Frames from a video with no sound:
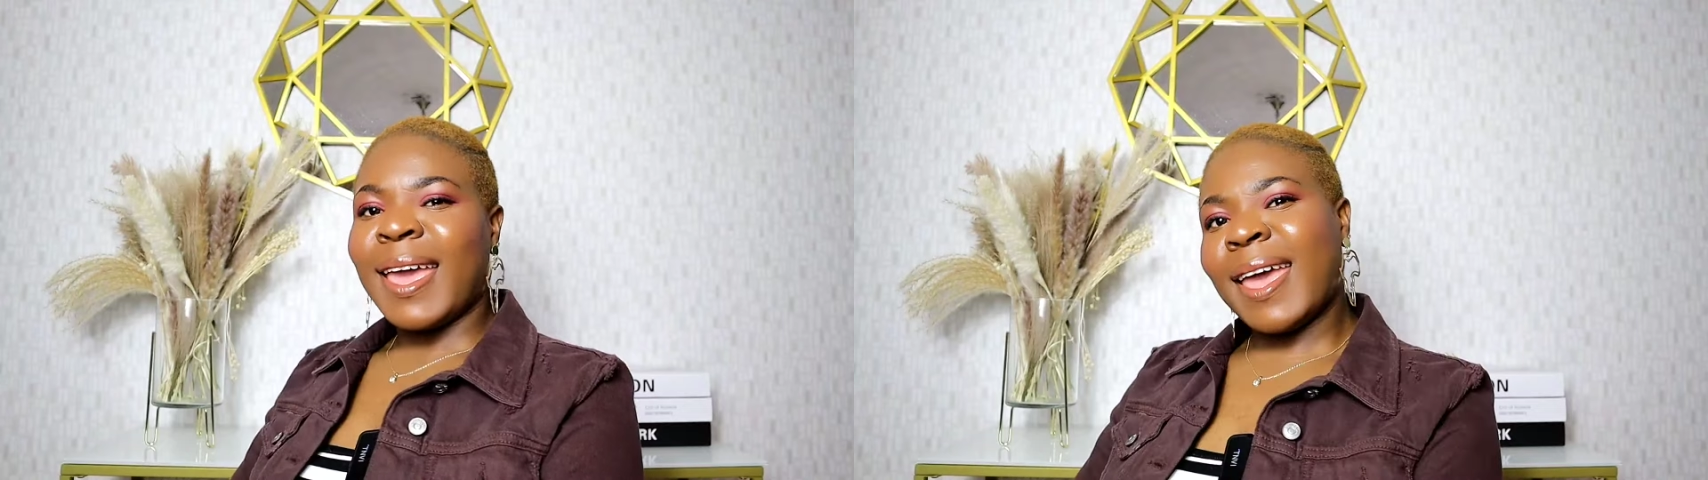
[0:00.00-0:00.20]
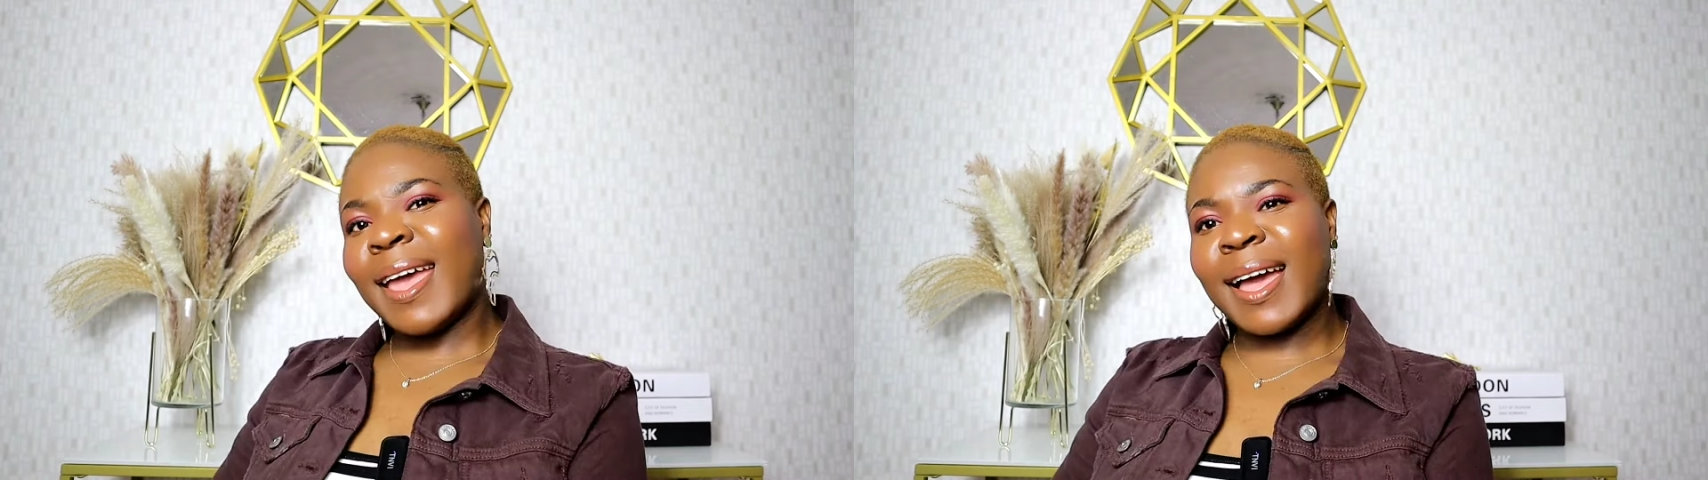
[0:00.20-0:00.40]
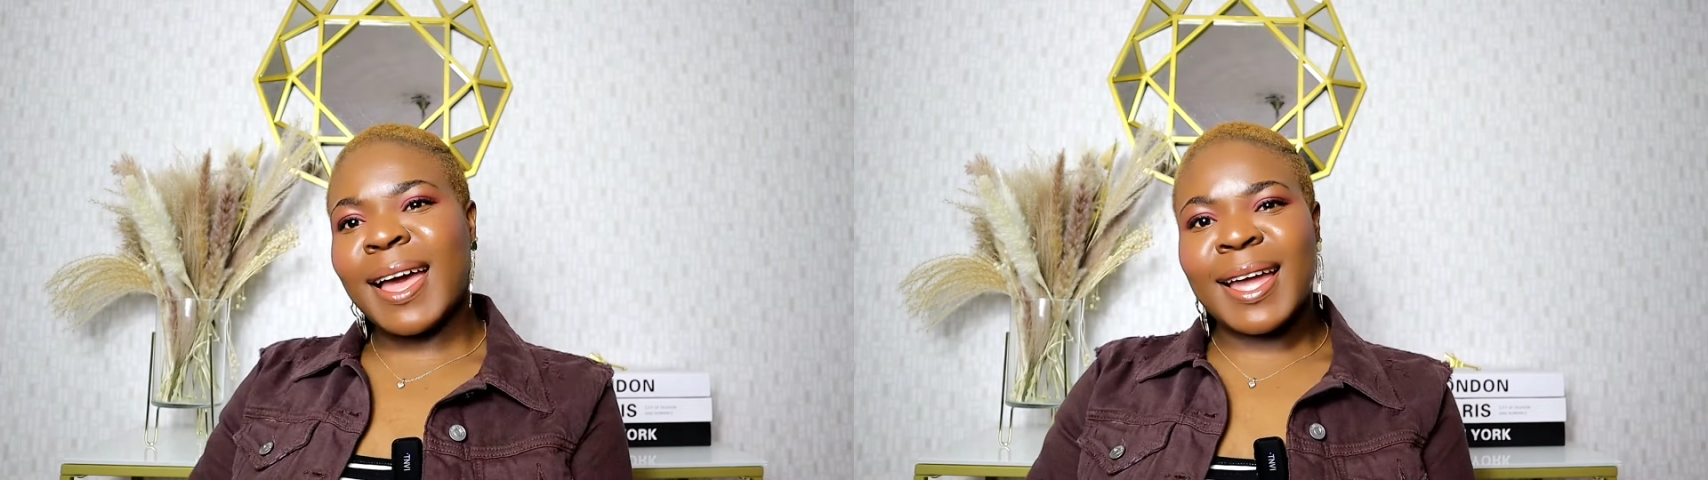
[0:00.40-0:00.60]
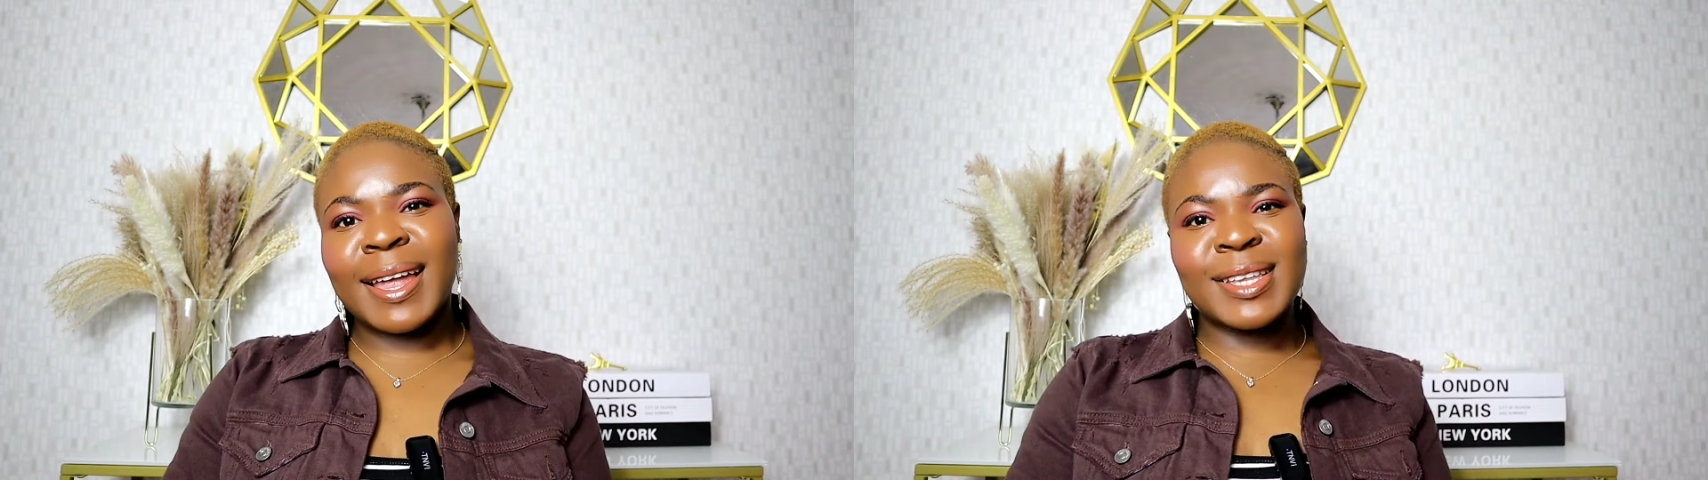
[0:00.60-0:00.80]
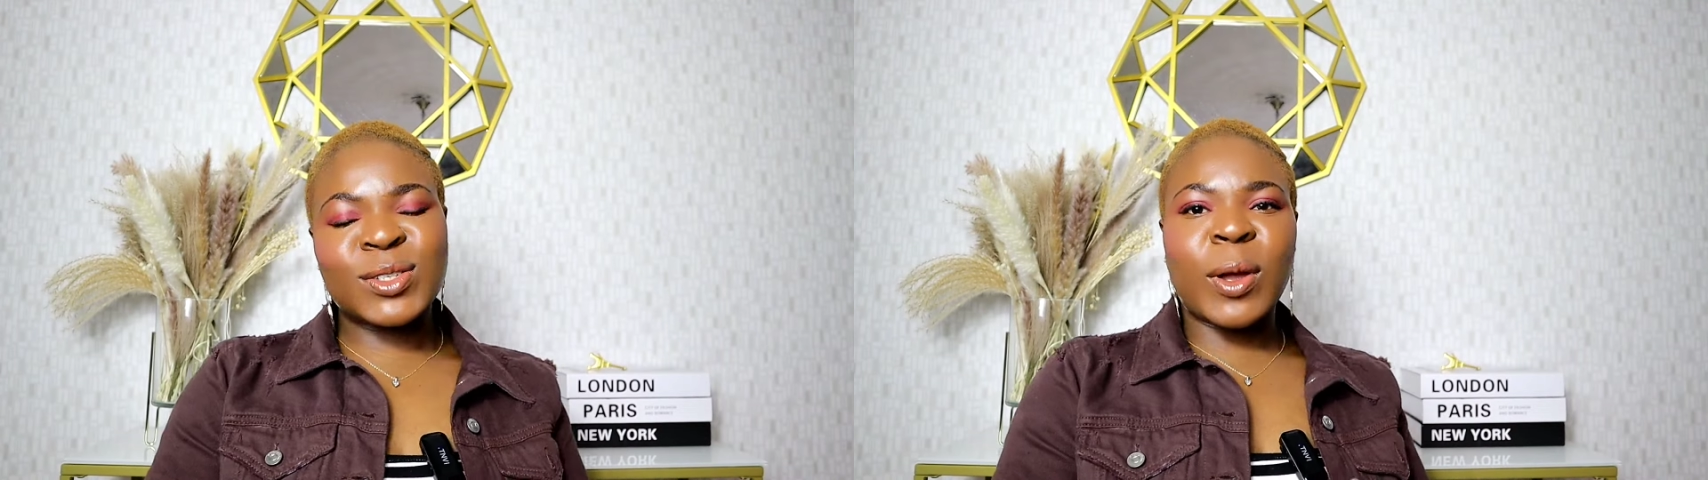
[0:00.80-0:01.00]
Hey
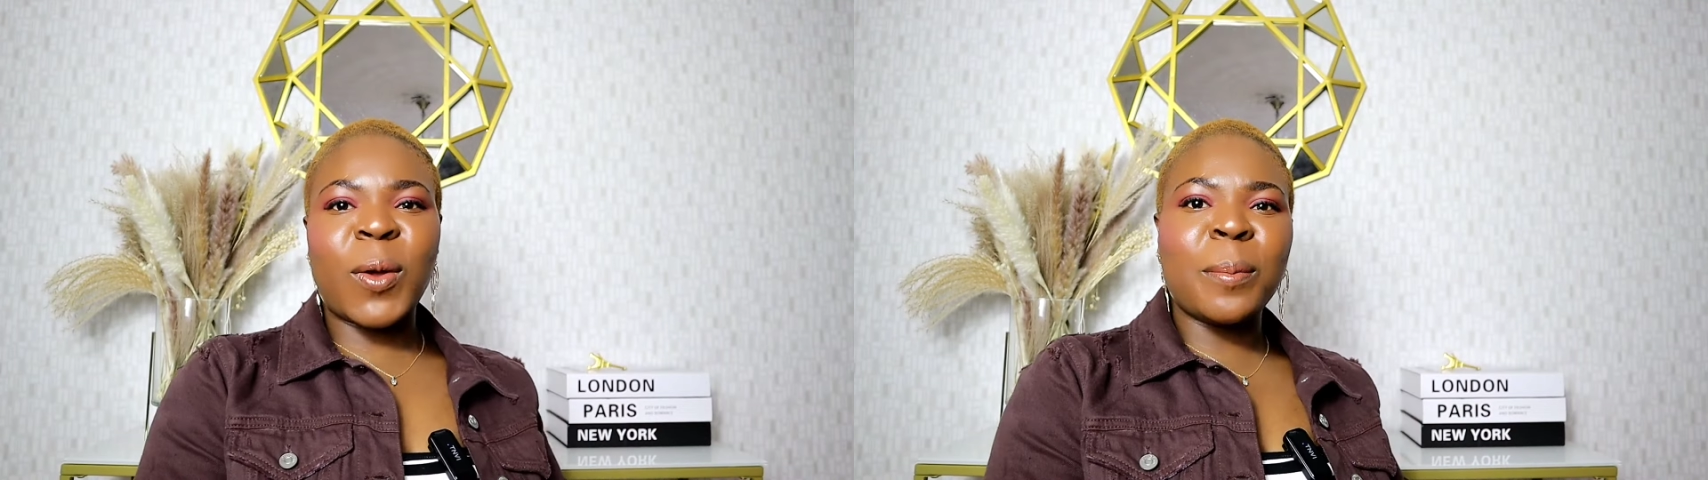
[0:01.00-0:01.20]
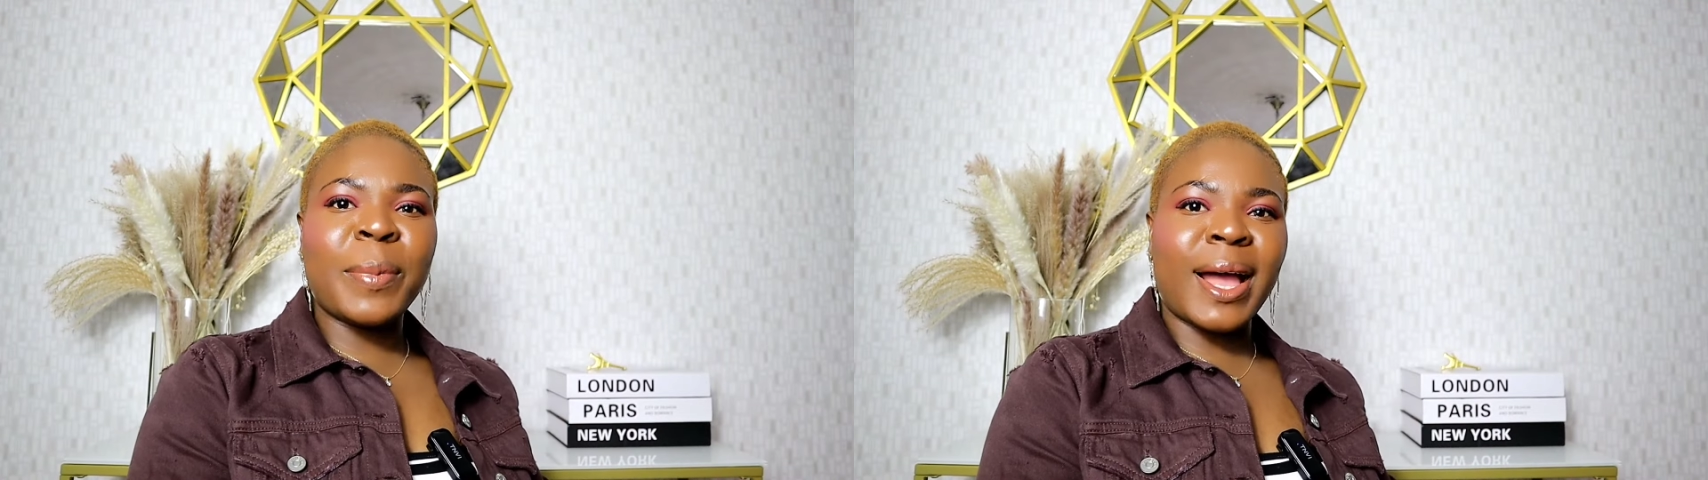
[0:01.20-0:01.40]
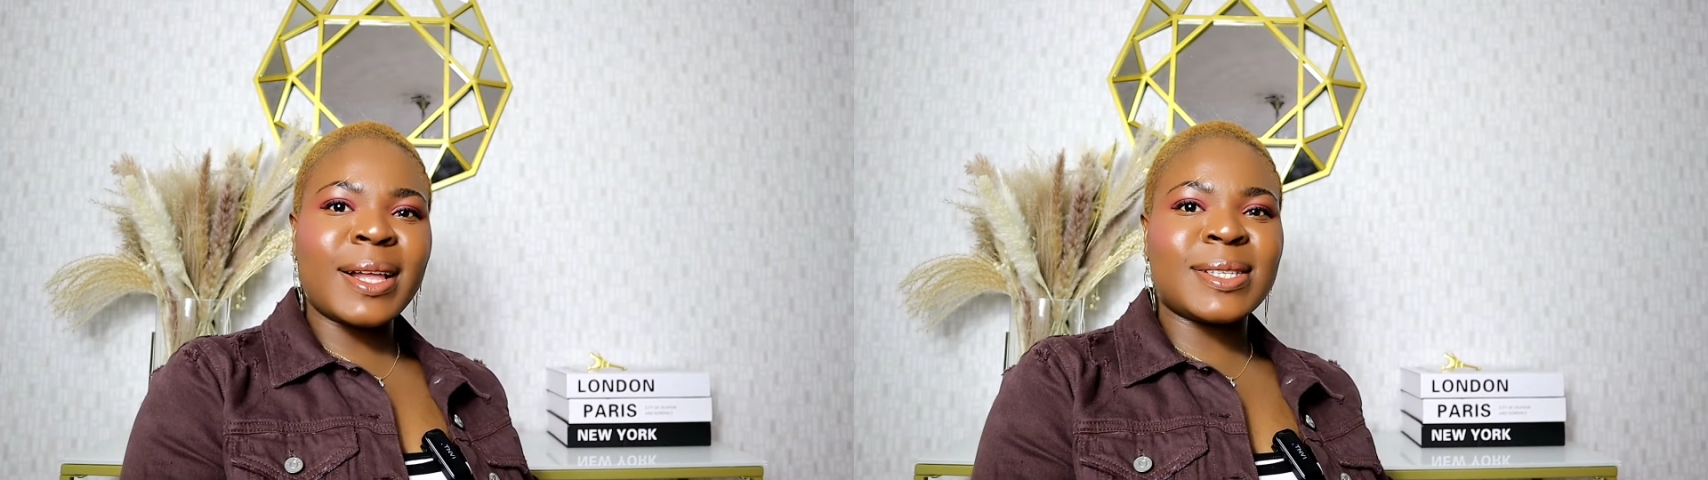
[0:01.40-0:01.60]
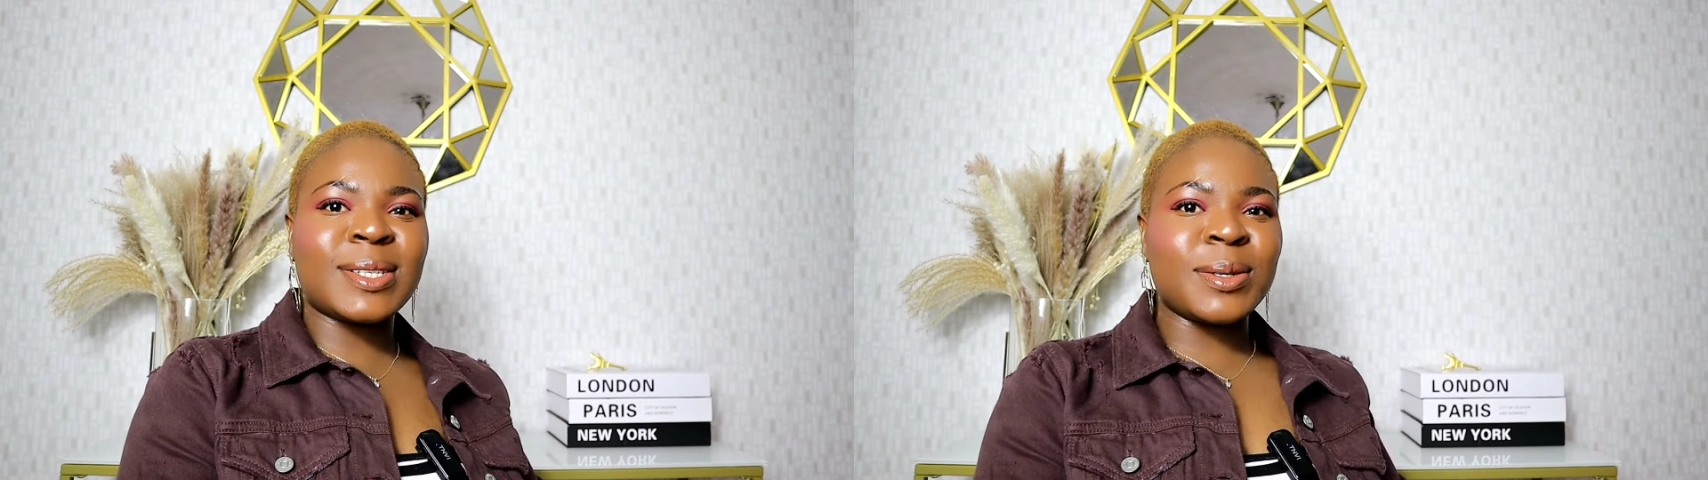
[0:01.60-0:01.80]
guys, welcome back